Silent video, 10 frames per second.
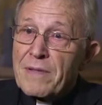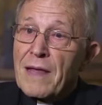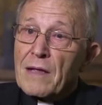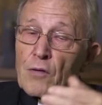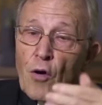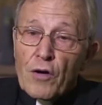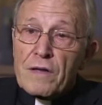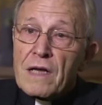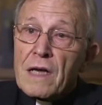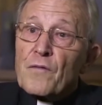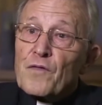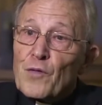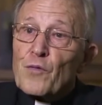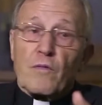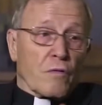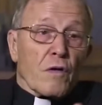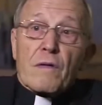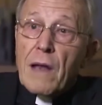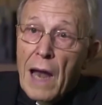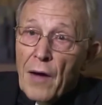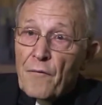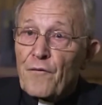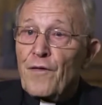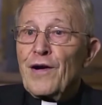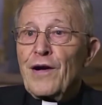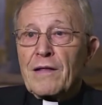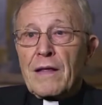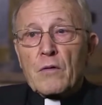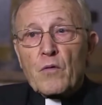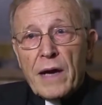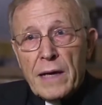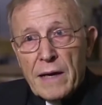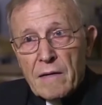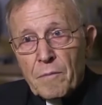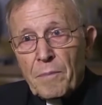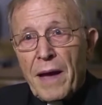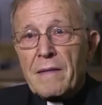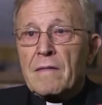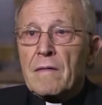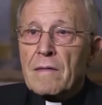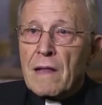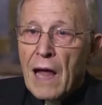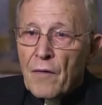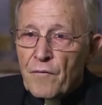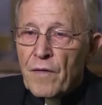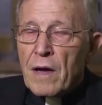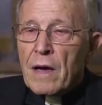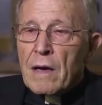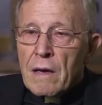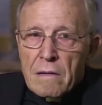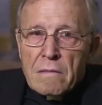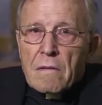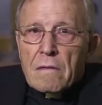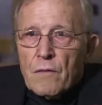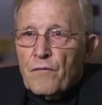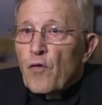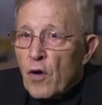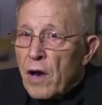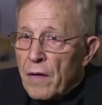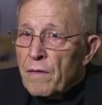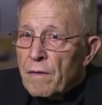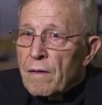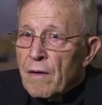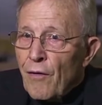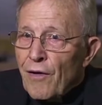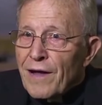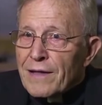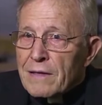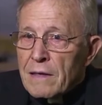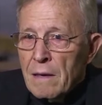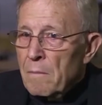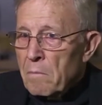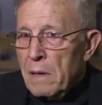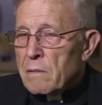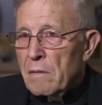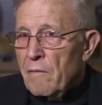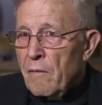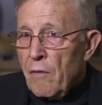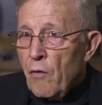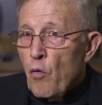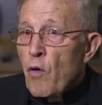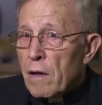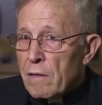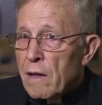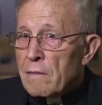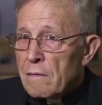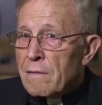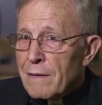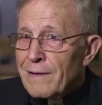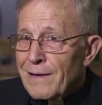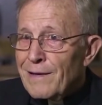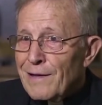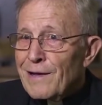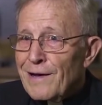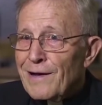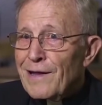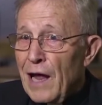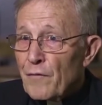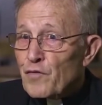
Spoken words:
different from a chairman of a supervisory board who is elected for a fixed term and can be removed at any time.